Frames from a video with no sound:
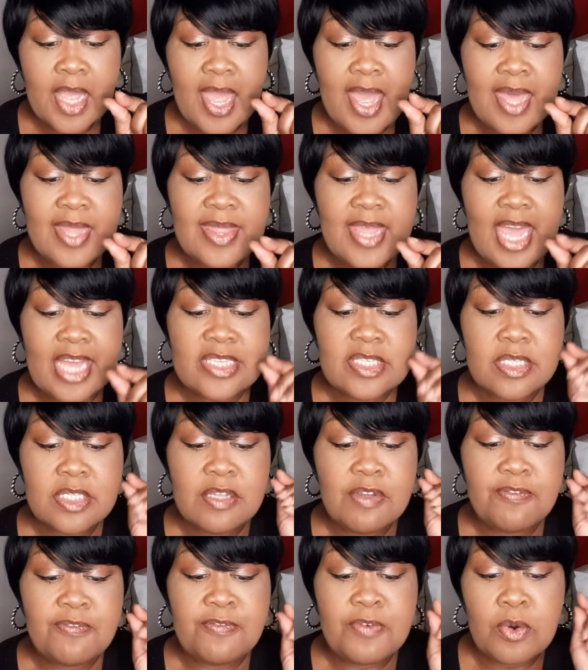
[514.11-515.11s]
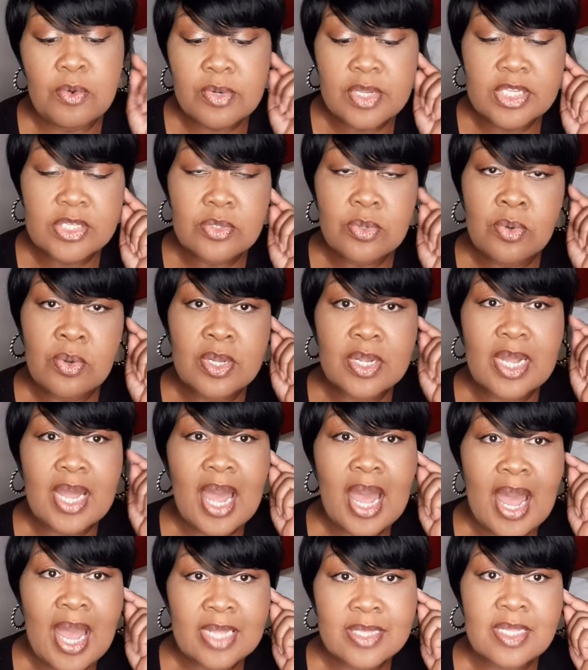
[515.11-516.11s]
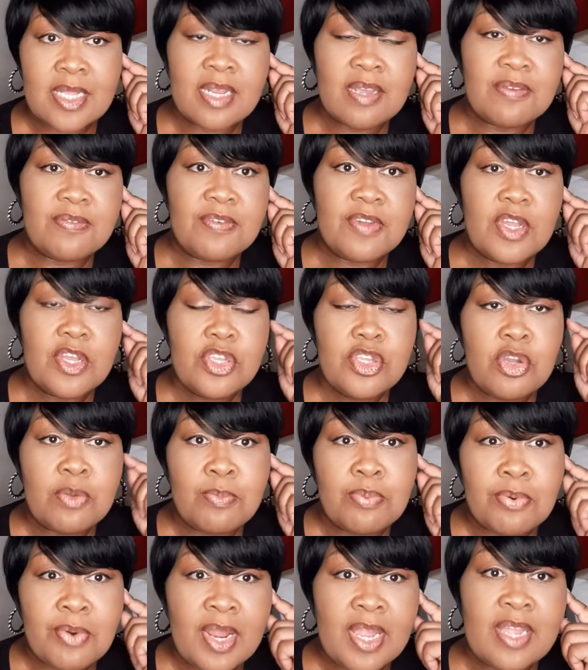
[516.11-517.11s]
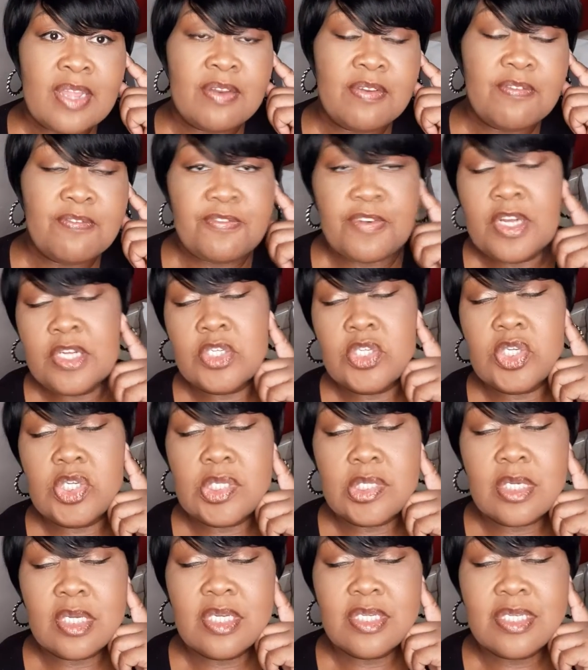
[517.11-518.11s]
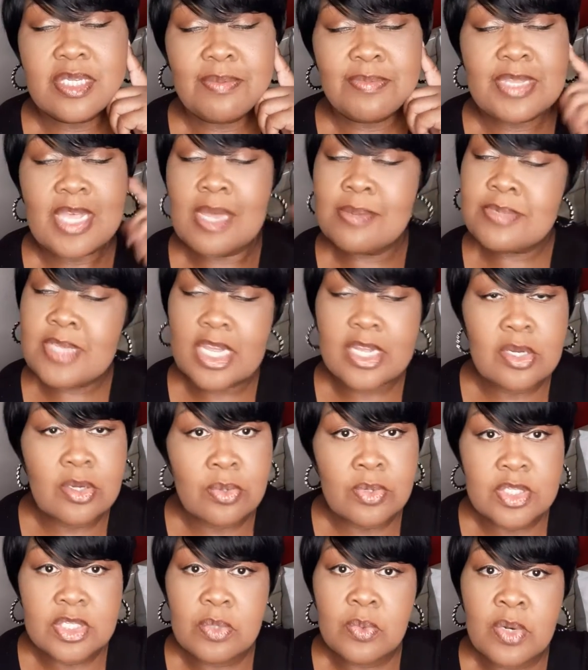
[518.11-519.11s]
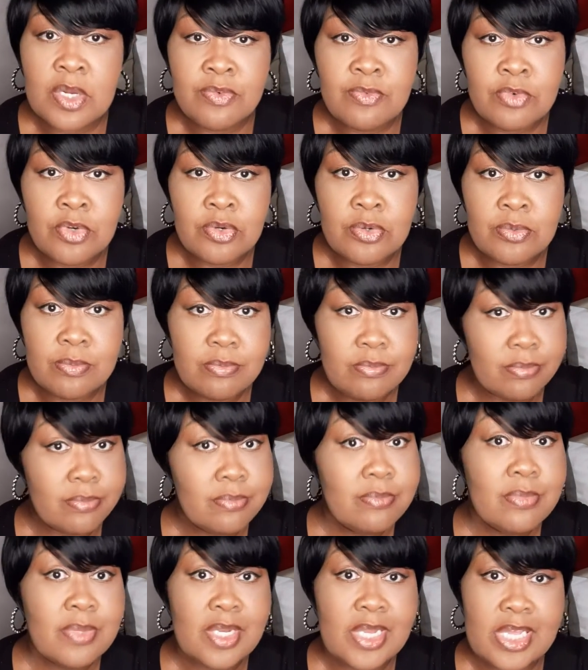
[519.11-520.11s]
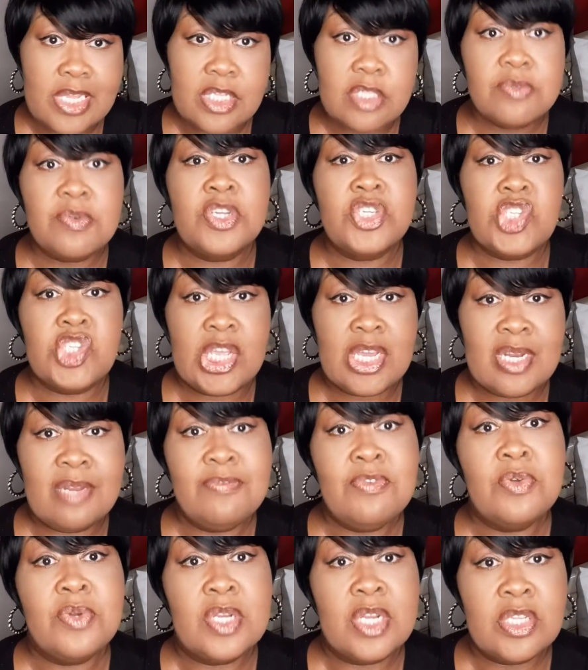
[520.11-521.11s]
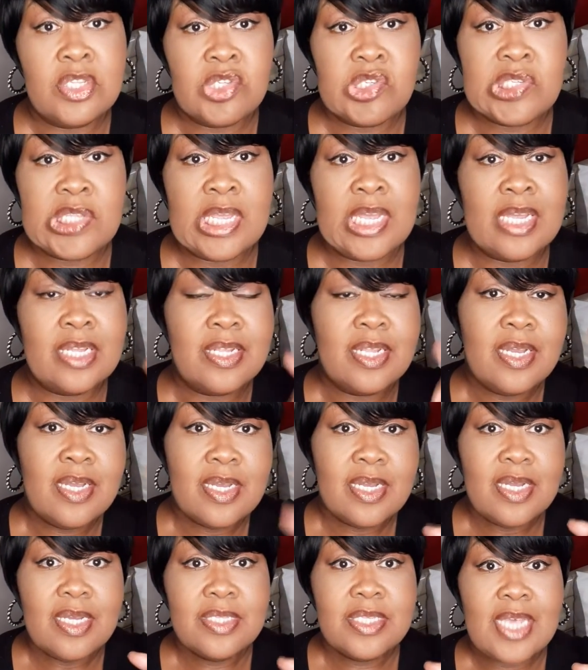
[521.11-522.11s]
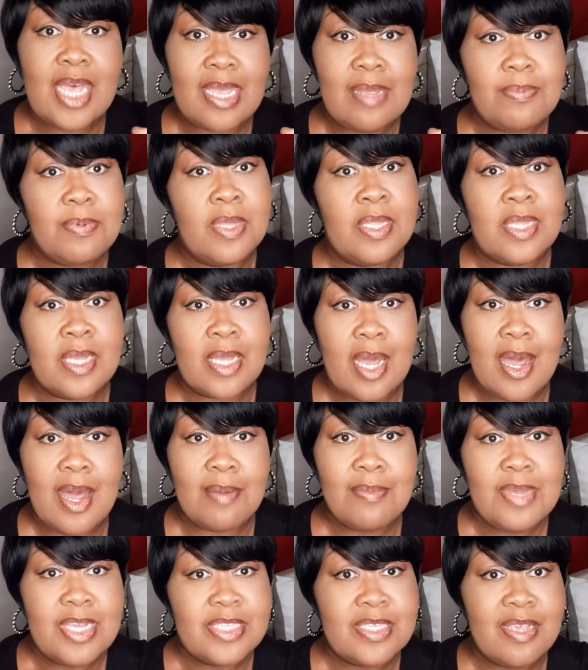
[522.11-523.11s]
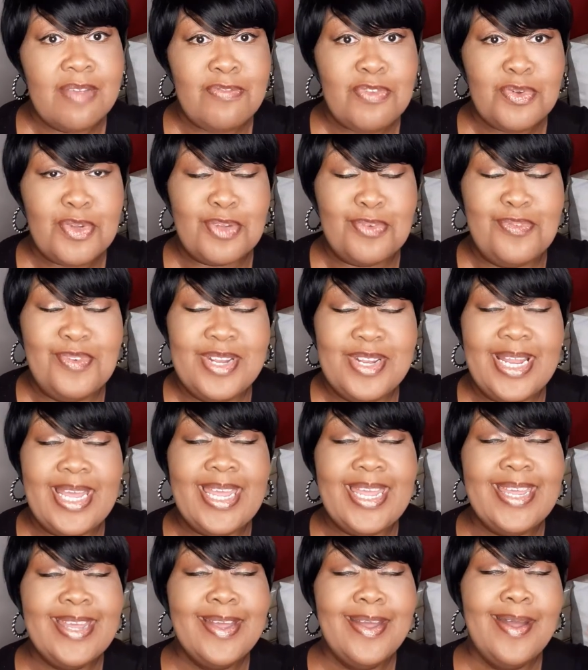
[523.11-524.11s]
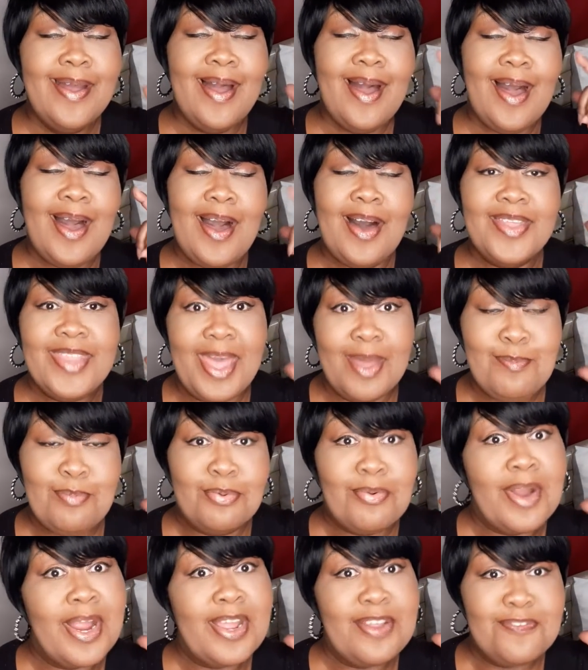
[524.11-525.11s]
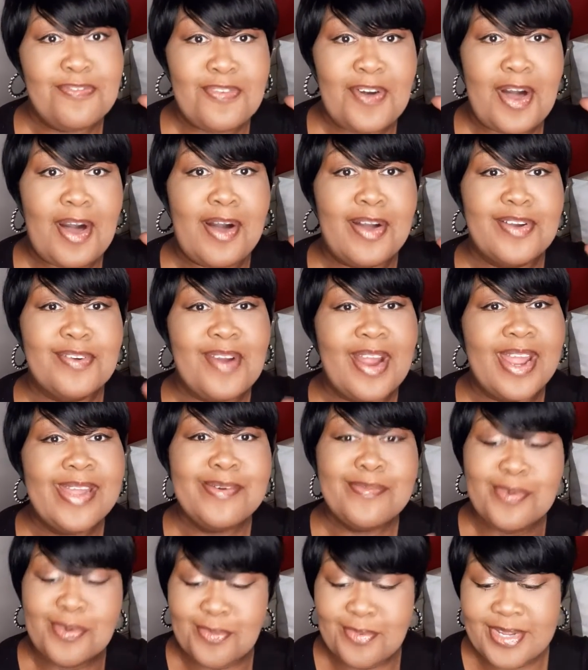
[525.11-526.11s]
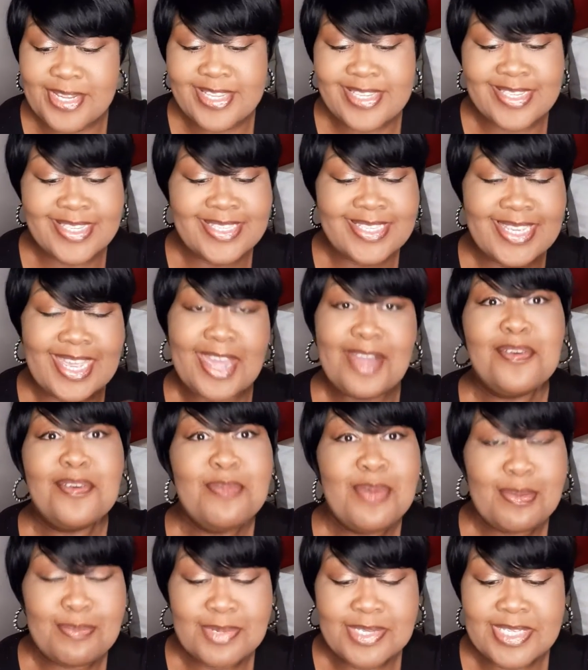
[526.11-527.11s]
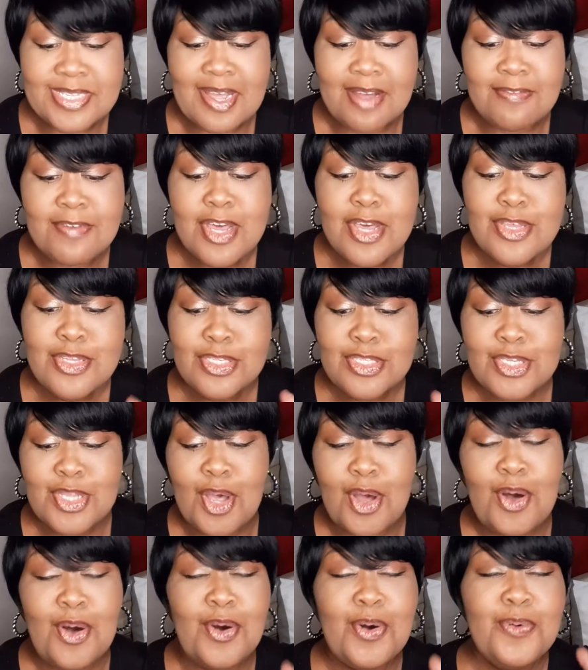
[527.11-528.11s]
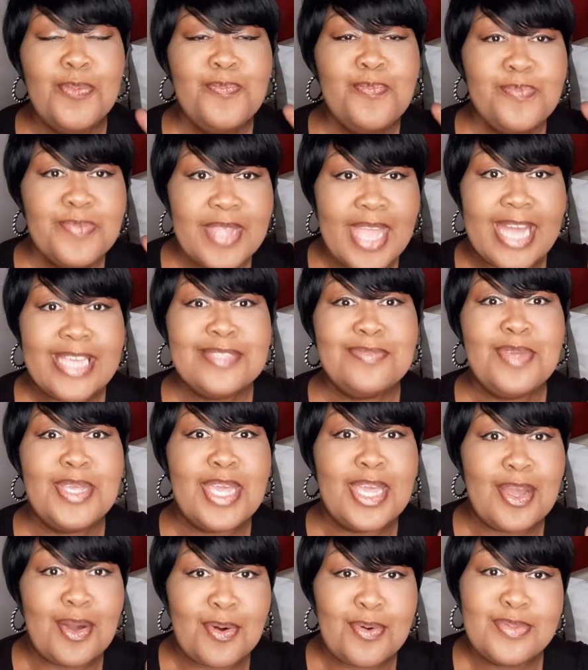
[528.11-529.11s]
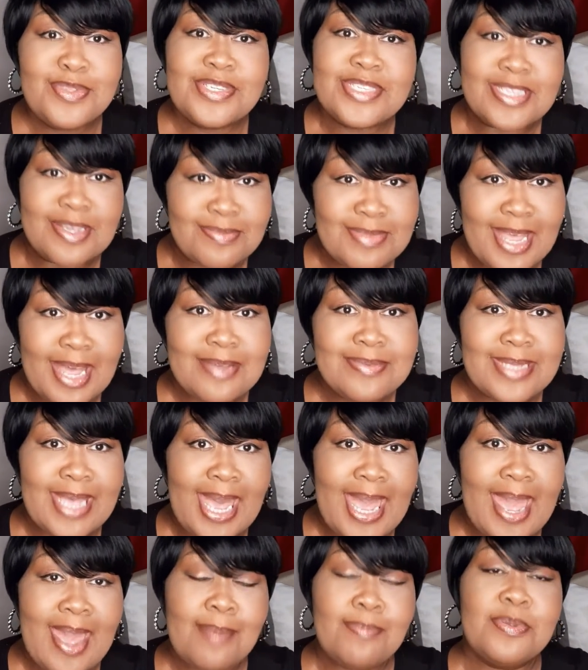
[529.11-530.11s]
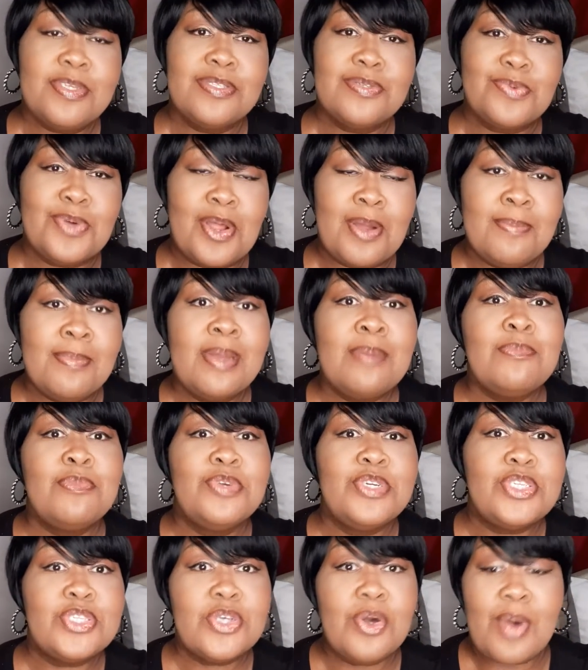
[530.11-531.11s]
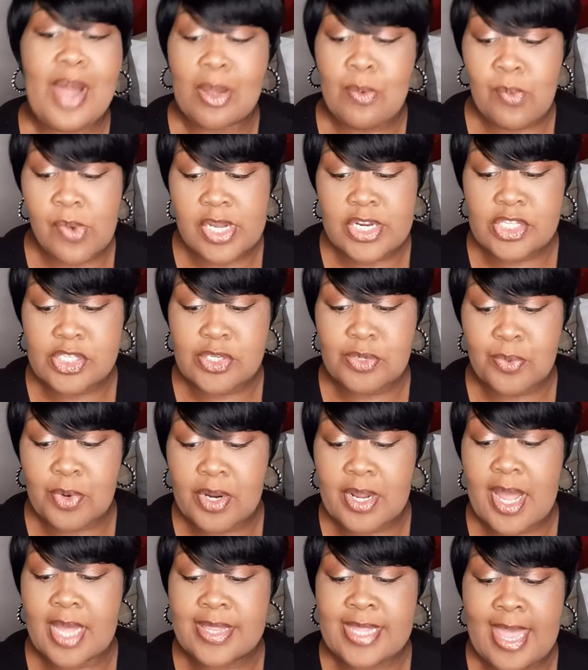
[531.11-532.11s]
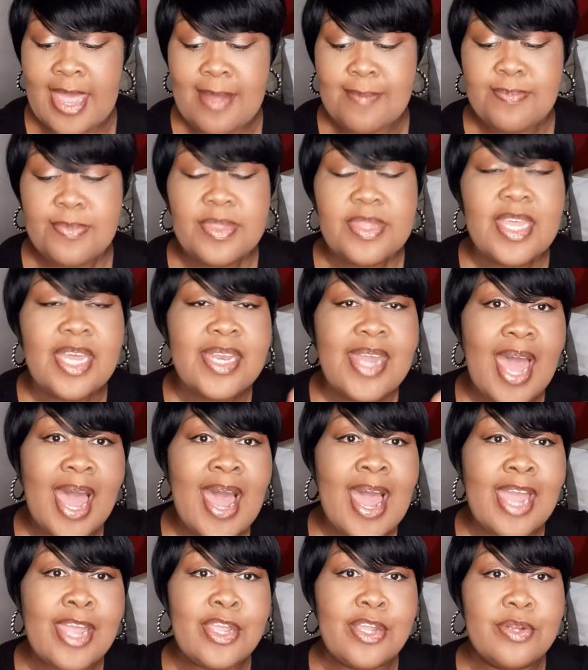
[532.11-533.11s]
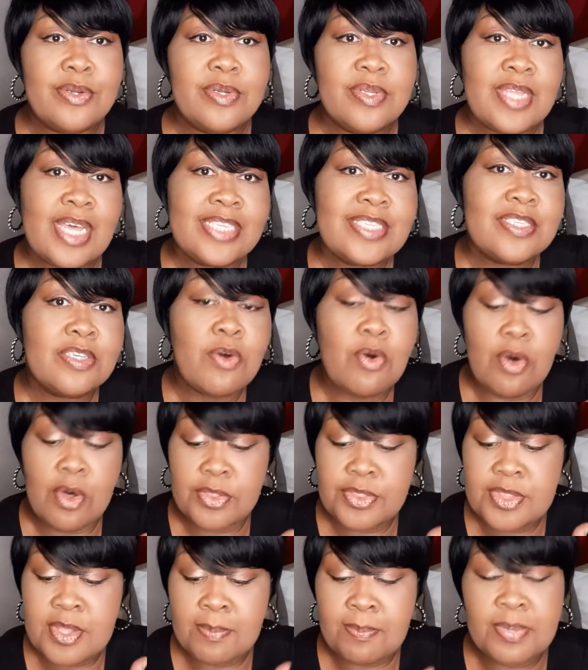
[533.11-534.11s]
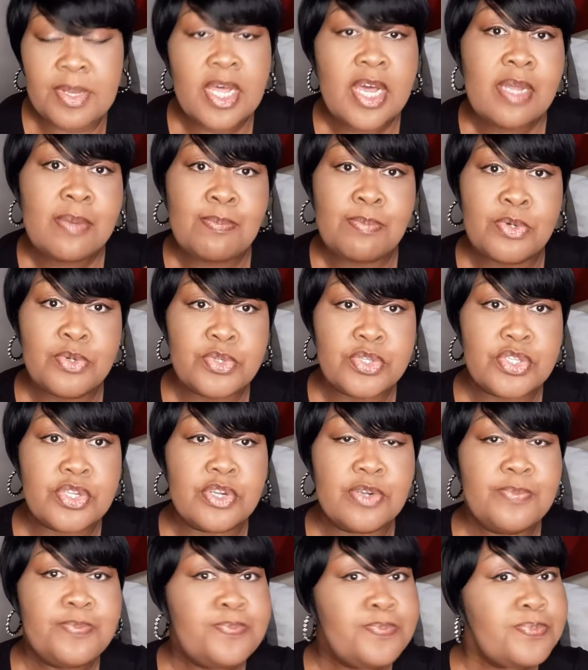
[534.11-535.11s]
And that's to focus on cognitive, your brain function. Because sometimes I can go into one room. Ladies, raise your hand if you can understand. Type in the comments if you can relate that brain fog, right? When we just can't remember stuff. So as we get older, sometimes that happens with our memory. So I wanted to work on that. Then iron. That's called the blood booster.